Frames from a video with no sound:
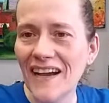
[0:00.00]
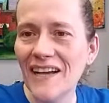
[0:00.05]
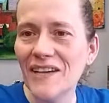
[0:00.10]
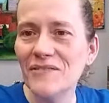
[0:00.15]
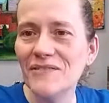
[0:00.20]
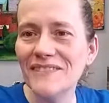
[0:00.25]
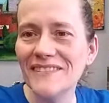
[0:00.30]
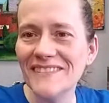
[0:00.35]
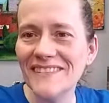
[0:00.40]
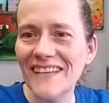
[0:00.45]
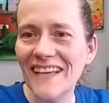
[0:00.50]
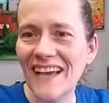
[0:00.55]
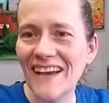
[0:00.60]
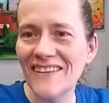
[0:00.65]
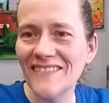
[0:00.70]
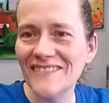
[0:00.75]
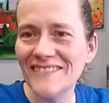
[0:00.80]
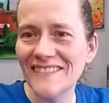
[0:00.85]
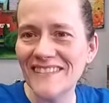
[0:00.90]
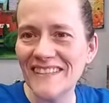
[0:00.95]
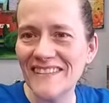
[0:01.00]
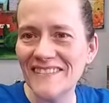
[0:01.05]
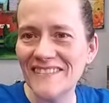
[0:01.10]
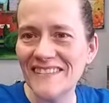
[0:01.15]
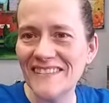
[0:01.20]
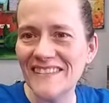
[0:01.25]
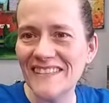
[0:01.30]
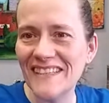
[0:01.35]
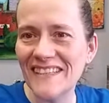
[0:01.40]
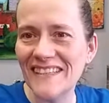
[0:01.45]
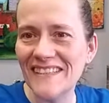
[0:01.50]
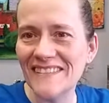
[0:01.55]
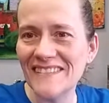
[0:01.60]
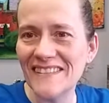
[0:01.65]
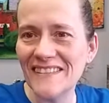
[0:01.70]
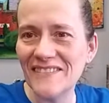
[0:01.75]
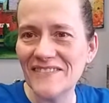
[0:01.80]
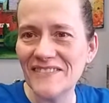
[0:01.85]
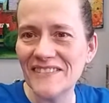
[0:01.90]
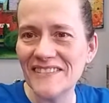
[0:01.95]
I was counting down the days.
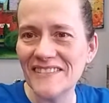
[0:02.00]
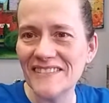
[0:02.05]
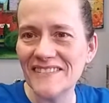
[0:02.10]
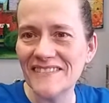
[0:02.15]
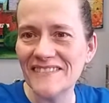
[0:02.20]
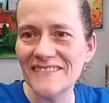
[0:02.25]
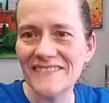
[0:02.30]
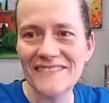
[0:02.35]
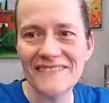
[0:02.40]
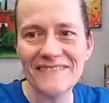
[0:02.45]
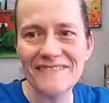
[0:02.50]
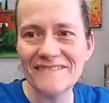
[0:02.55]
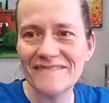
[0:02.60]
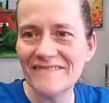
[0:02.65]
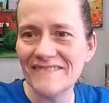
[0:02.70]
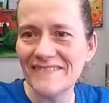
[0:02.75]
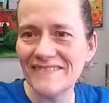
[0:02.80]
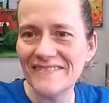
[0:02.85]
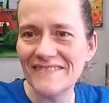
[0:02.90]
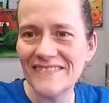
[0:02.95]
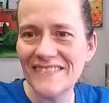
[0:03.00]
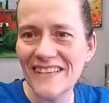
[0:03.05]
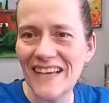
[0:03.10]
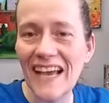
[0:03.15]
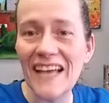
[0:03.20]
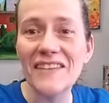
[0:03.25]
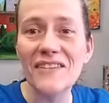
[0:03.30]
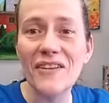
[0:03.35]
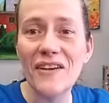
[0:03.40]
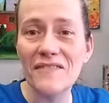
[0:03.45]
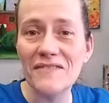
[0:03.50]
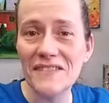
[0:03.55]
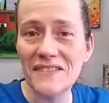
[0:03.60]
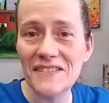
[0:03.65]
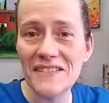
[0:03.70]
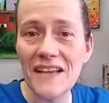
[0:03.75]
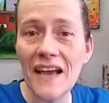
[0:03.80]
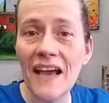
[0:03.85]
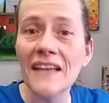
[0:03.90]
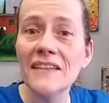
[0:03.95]
That was a I loved
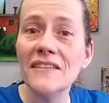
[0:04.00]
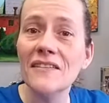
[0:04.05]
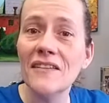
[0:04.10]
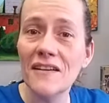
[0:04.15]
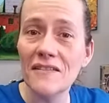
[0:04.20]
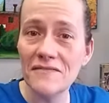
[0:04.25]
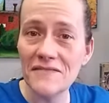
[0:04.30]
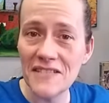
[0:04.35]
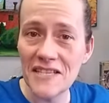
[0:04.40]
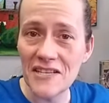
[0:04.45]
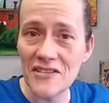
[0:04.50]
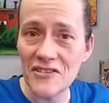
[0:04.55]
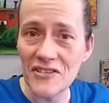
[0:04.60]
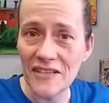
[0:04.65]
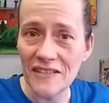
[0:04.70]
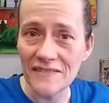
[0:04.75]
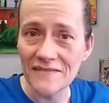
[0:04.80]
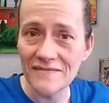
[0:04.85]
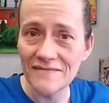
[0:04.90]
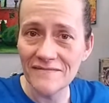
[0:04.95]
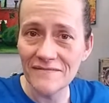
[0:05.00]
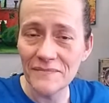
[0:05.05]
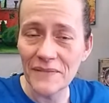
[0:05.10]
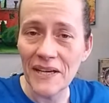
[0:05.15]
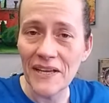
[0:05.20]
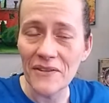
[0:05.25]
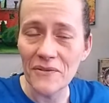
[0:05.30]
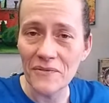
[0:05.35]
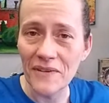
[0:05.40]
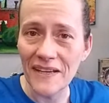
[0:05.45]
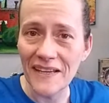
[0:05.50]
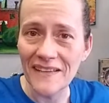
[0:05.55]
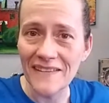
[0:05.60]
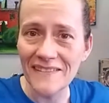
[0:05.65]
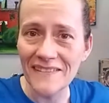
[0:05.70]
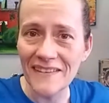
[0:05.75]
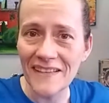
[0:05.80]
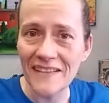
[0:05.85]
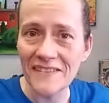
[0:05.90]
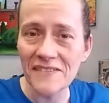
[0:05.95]
I love teaching by the way.
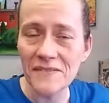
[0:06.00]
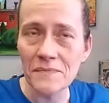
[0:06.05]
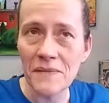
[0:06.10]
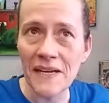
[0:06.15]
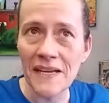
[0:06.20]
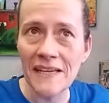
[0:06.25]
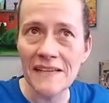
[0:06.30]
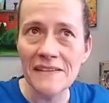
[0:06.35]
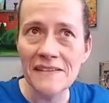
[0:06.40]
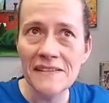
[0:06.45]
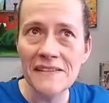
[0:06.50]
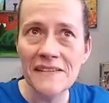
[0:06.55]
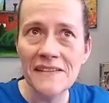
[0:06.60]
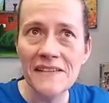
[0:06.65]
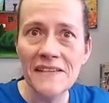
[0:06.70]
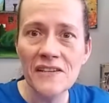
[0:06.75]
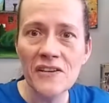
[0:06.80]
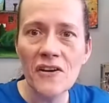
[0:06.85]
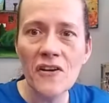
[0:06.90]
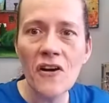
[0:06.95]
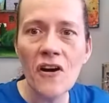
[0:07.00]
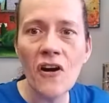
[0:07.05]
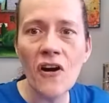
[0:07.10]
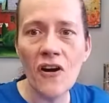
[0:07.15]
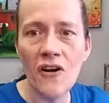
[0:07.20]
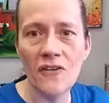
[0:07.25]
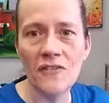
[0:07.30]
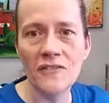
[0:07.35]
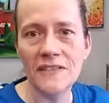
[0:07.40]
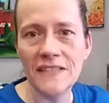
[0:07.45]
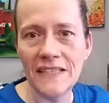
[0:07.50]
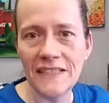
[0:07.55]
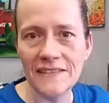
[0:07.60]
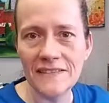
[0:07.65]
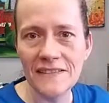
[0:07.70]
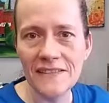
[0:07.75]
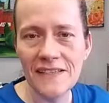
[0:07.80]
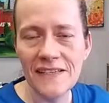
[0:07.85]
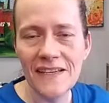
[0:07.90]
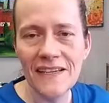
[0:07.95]
That's my
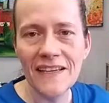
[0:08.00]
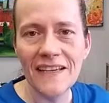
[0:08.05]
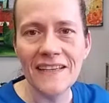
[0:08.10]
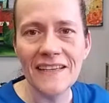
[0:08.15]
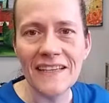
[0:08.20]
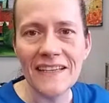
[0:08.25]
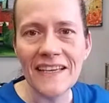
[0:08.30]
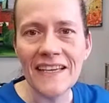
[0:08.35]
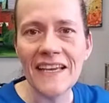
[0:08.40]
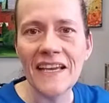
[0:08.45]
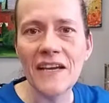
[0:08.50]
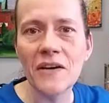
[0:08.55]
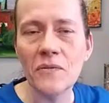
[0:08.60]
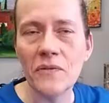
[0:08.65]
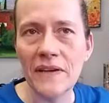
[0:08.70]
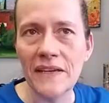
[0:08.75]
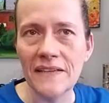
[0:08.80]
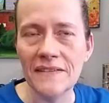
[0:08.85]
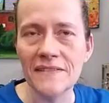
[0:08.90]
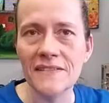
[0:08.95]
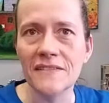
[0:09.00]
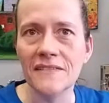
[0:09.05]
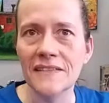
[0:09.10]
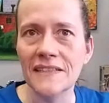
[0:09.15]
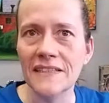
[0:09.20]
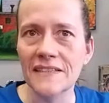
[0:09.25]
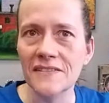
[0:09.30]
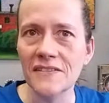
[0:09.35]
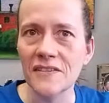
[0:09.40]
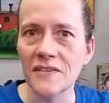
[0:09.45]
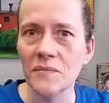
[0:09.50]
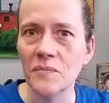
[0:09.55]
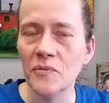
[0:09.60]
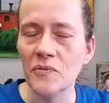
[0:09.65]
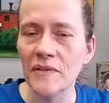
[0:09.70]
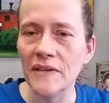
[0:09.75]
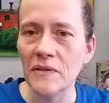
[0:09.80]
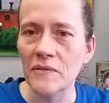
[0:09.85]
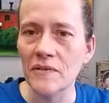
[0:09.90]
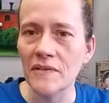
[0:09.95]
calling. And I can't wait until I get to the
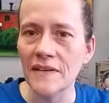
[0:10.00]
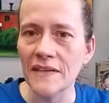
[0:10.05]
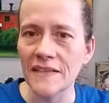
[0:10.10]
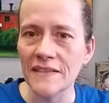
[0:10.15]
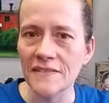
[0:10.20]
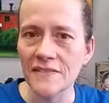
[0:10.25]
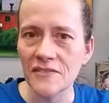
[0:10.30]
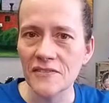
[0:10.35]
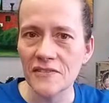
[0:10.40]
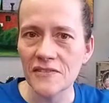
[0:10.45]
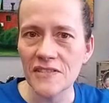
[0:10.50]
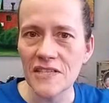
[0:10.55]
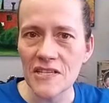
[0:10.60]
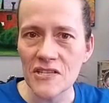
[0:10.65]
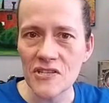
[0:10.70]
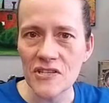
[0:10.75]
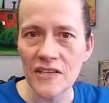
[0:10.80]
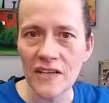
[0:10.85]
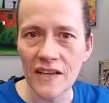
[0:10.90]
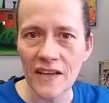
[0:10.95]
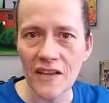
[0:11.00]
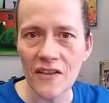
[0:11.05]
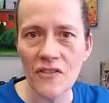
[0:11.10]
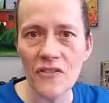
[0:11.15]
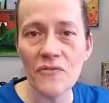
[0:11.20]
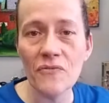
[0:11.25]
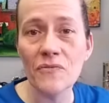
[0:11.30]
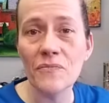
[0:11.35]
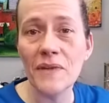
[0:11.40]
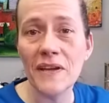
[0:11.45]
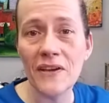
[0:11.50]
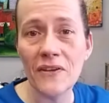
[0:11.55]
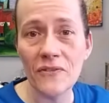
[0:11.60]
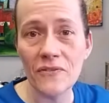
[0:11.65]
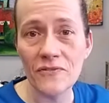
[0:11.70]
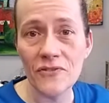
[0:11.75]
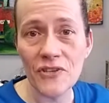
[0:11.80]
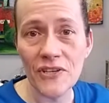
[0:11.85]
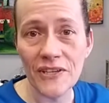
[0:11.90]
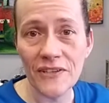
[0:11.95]
point where I can start teaching again through my
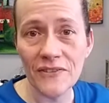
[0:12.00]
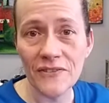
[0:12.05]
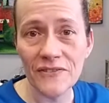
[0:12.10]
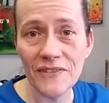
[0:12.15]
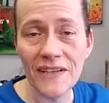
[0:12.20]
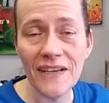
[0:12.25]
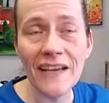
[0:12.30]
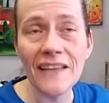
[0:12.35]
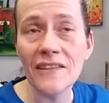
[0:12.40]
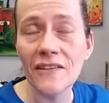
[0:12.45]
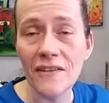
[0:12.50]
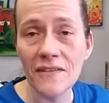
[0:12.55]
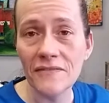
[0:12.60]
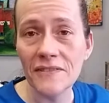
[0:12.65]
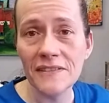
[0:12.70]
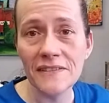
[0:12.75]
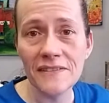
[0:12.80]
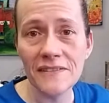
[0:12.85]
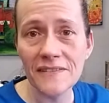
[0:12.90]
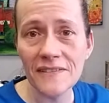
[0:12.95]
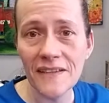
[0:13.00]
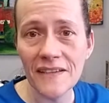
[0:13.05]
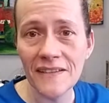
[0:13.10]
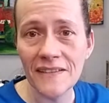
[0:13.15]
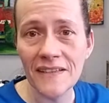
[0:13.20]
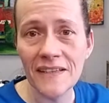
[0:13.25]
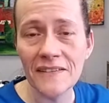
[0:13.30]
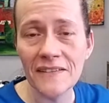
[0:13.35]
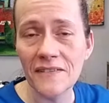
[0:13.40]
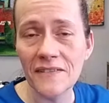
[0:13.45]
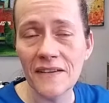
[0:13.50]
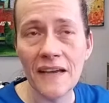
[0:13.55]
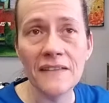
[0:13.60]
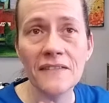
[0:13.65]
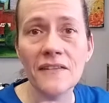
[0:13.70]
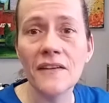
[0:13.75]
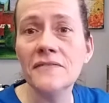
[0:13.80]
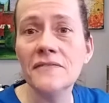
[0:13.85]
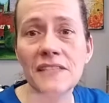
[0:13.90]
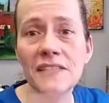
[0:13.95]
other channel. I love it. And I, lo- I
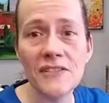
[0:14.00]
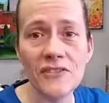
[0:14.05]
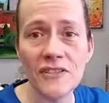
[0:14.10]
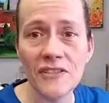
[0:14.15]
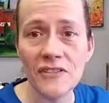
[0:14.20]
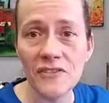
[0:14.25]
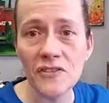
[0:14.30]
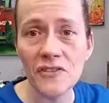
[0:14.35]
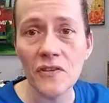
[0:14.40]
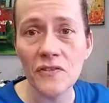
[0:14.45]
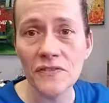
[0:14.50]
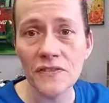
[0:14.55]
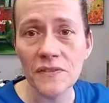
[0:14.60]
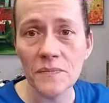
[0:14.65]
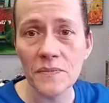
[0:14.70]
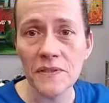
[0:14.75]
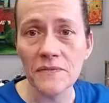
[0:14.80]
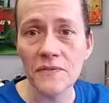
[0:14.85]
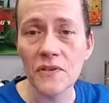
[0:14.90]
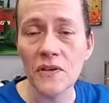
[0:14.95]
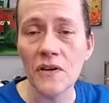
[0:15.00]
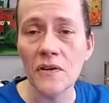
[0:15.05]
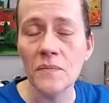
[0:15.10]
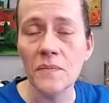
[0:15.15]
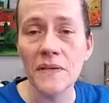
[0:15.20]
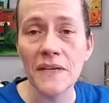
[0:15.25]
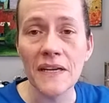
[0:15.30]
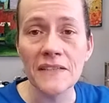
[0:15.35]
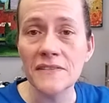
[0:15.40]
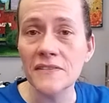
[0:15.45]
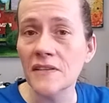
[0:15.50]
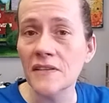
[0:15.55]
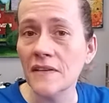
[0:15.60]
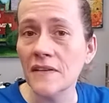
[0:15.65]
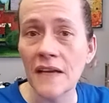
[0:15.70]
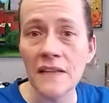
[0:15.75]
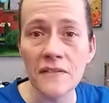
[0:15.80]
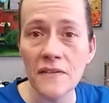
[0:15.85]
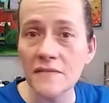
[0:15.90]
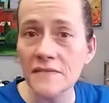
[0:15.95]
love teaching adults above all, but I, do-
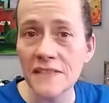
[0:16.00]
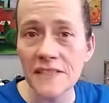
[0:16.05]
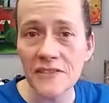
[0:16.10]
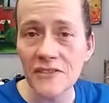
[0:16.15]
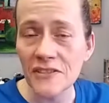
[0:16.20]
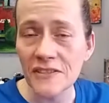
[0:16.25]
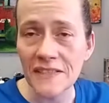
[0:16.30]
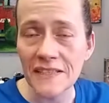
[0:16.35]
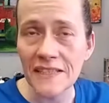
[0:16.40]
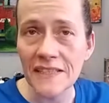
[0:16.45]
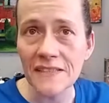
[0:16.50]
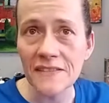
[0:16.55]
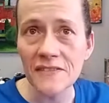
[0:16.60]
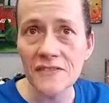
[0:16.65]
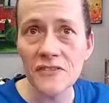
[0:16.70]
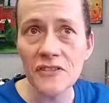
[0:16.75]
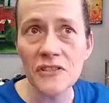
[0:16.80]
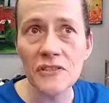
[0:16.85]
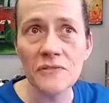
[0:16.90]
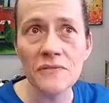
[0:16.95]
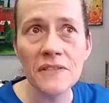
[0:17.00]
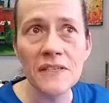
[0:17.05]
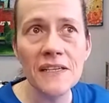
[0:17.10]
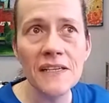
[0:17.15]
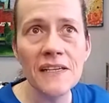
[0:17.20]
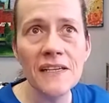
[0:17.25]
I love teaching the kids too.